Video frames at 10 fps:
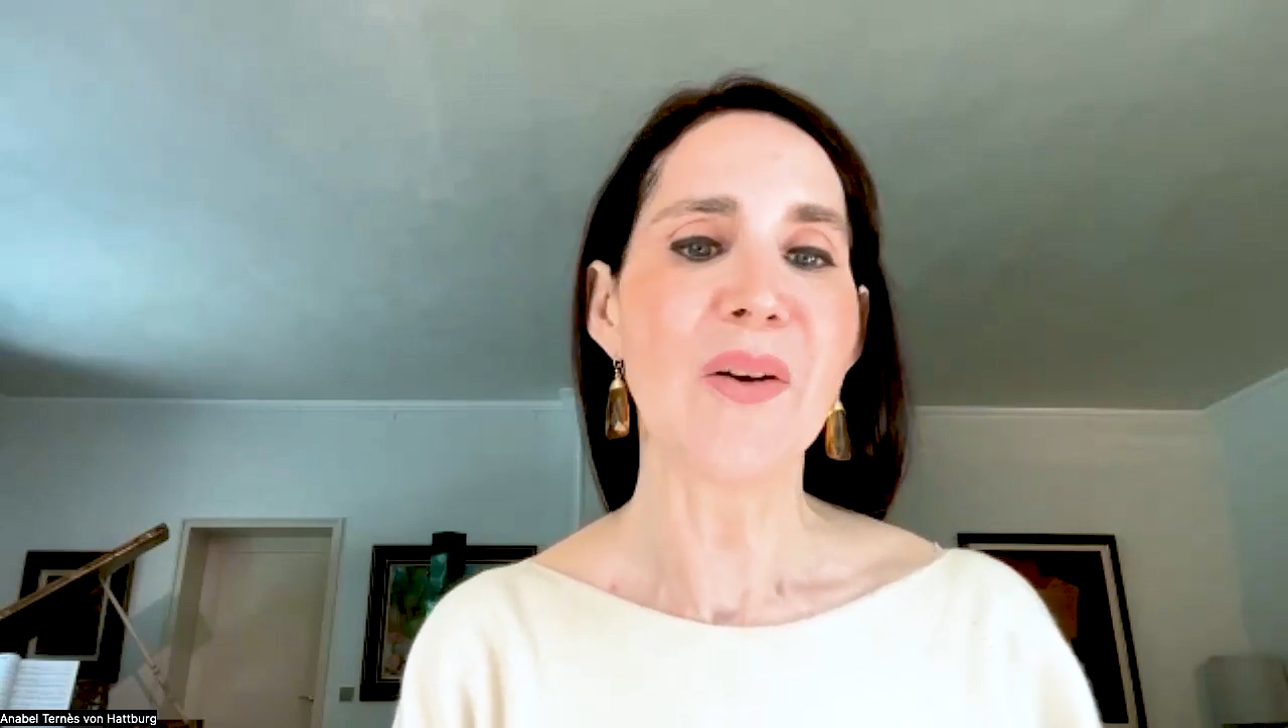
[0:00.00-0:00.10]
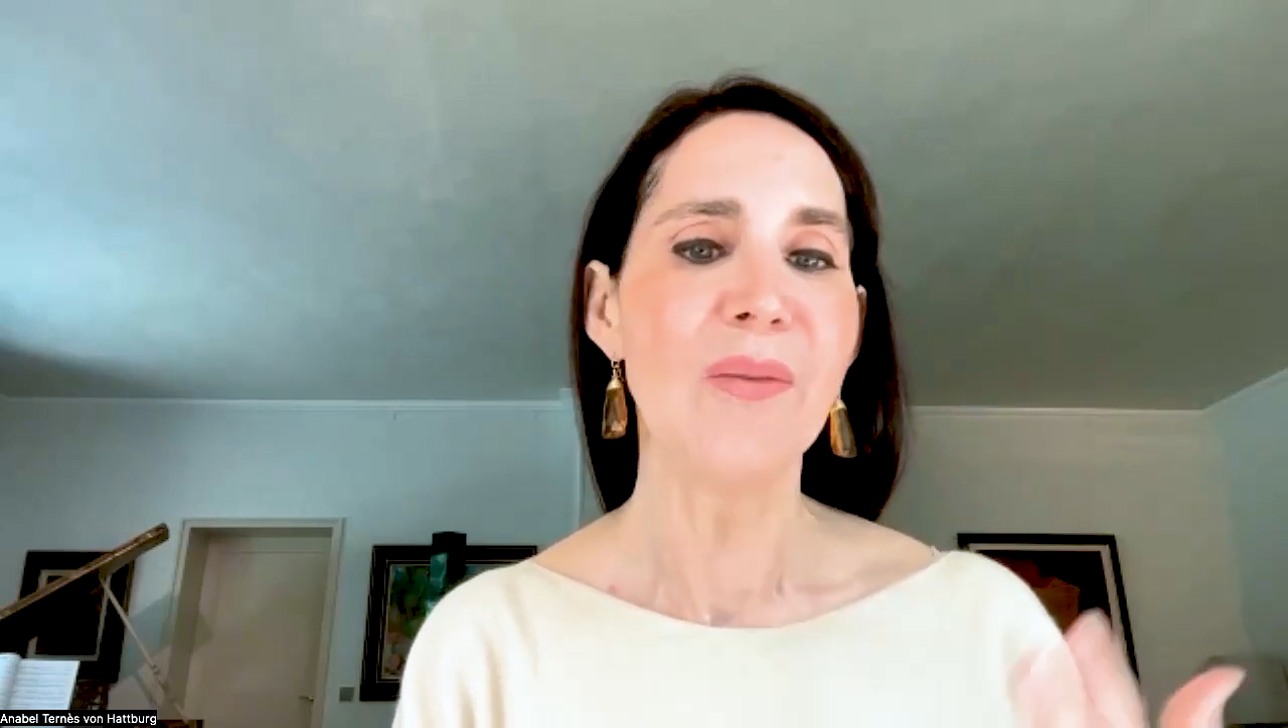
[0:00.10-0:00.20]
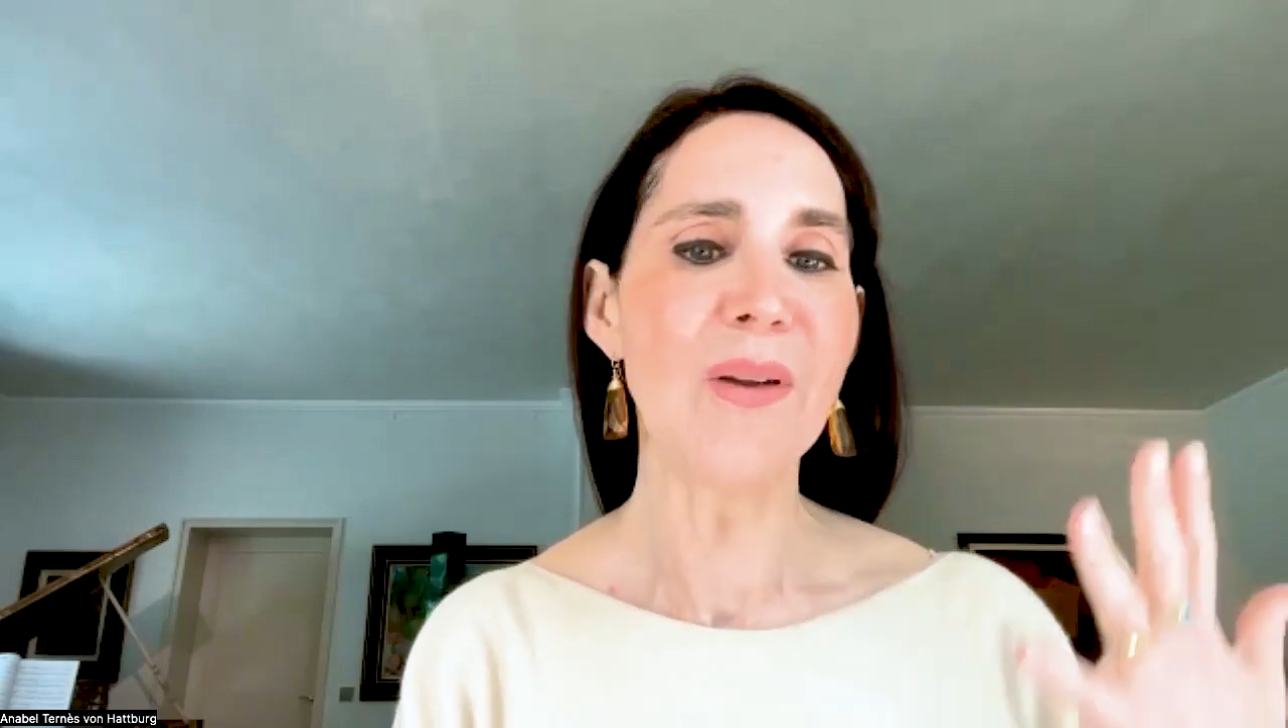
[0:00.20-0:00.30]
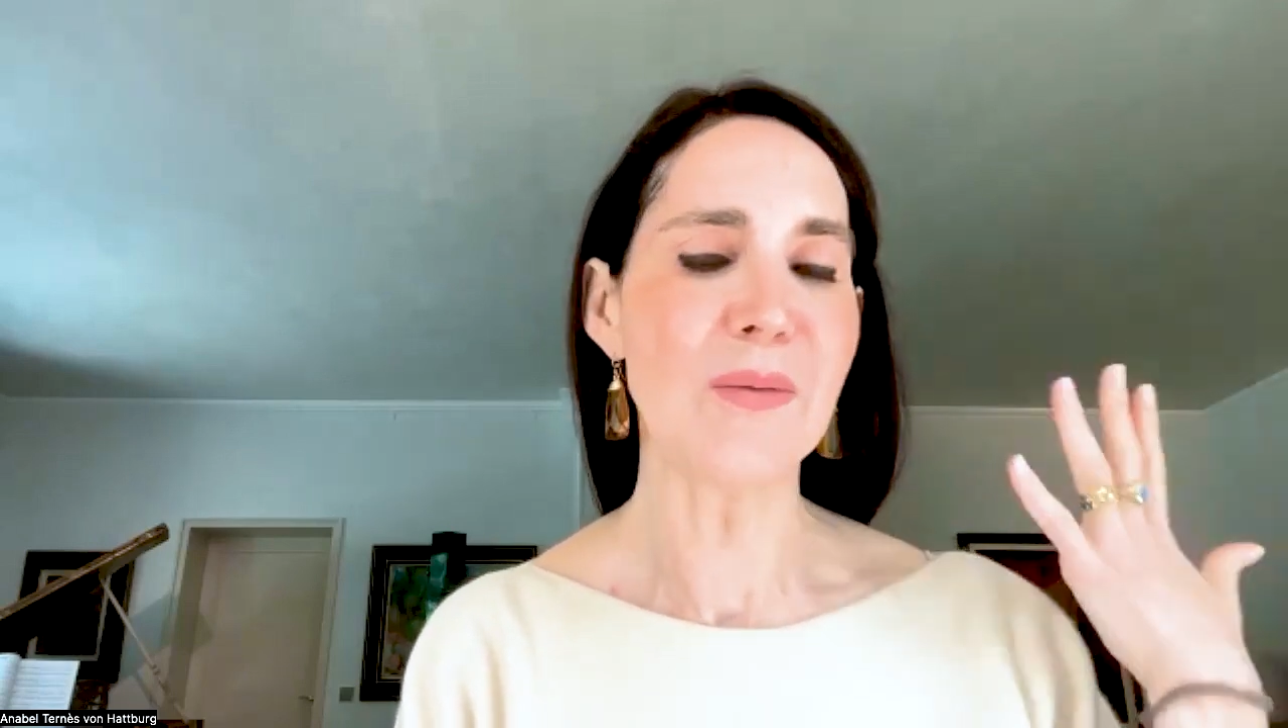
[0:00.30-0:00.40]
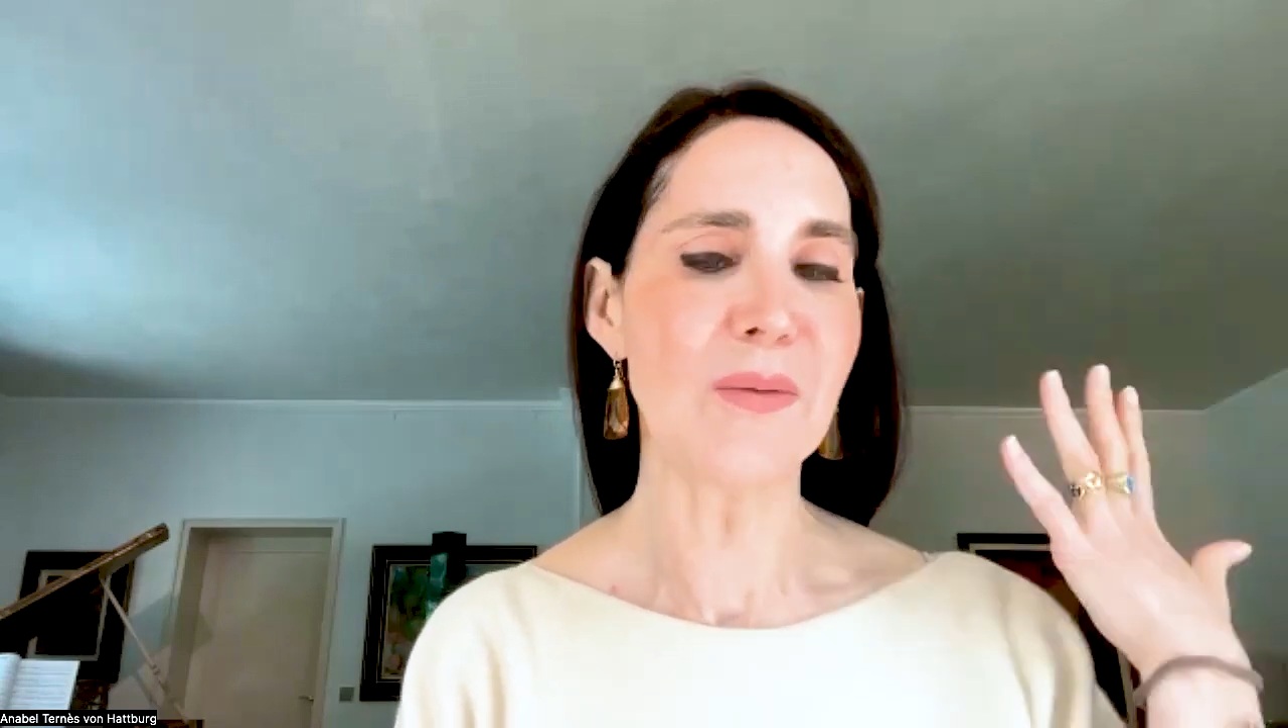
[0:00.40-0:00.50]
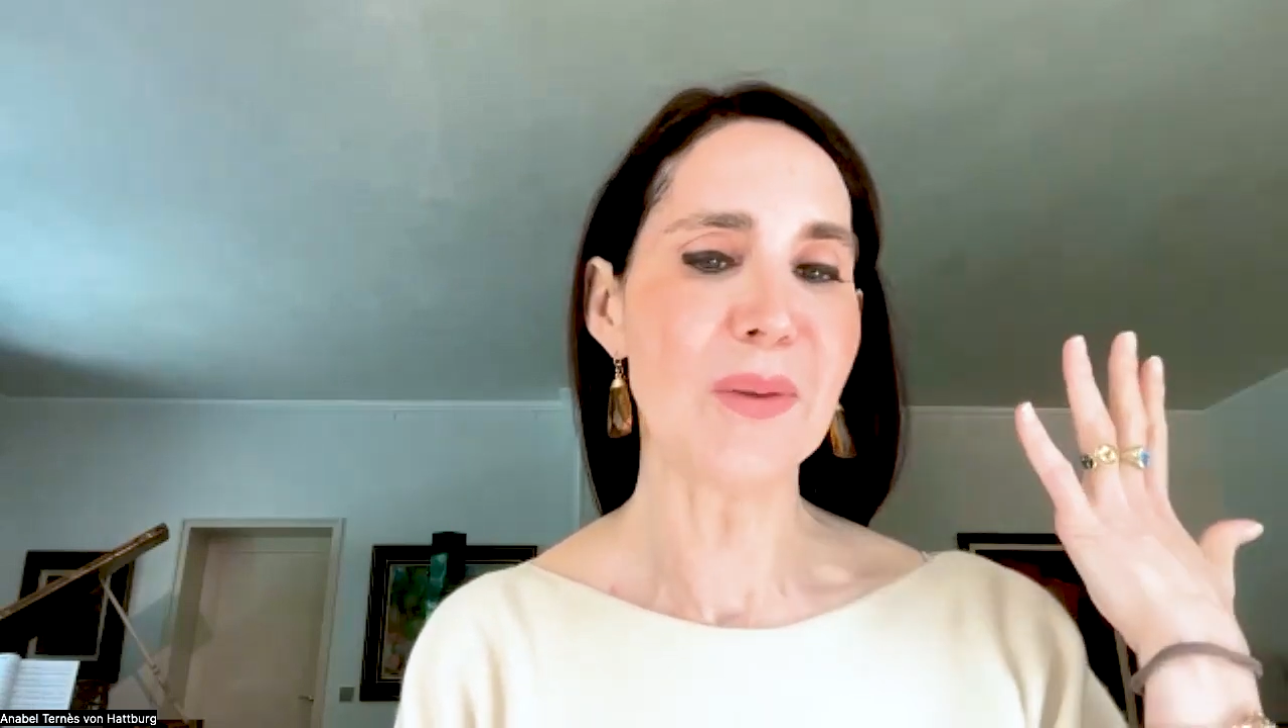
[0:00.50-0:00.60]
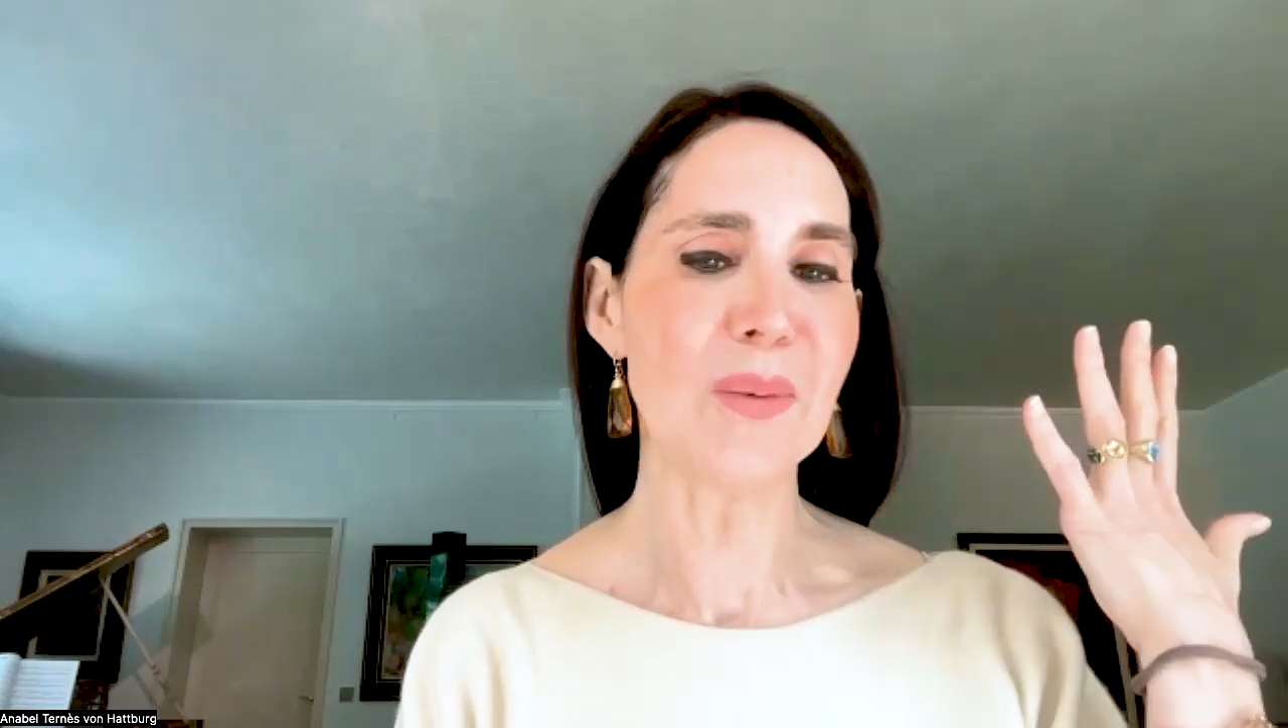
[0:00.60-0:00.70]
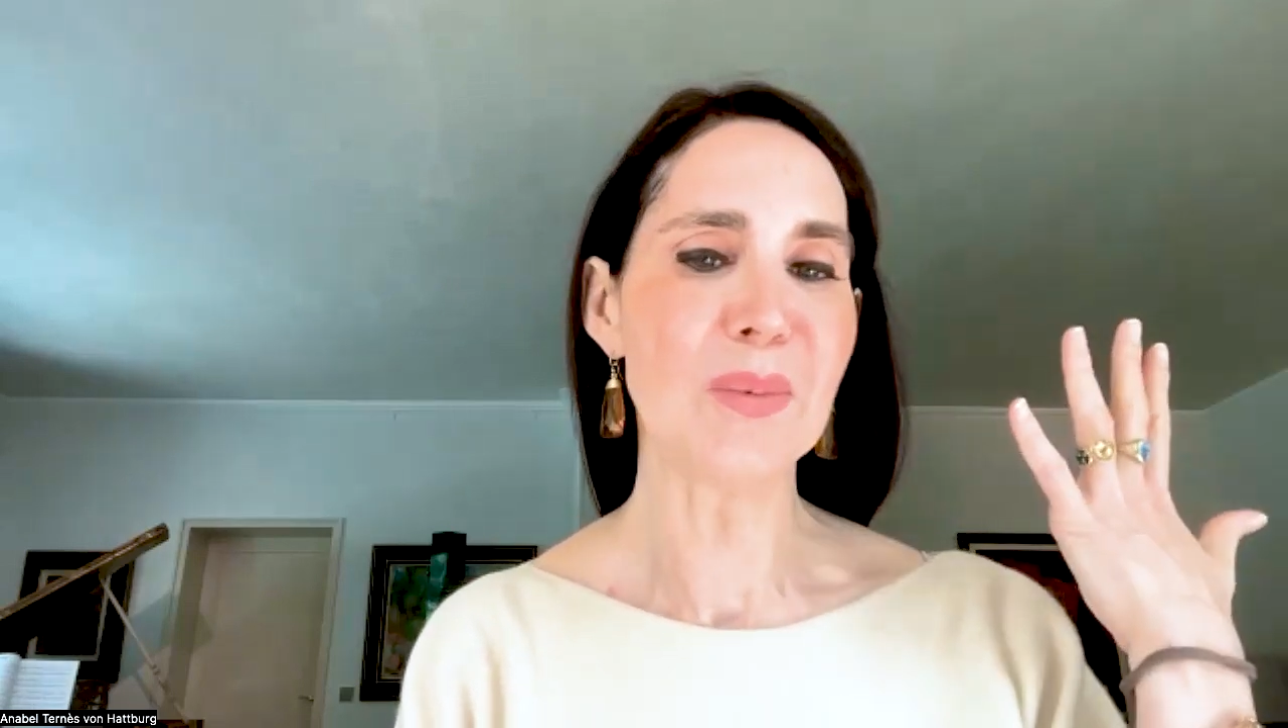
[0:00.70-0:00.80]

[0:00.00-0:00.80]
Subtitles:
5th,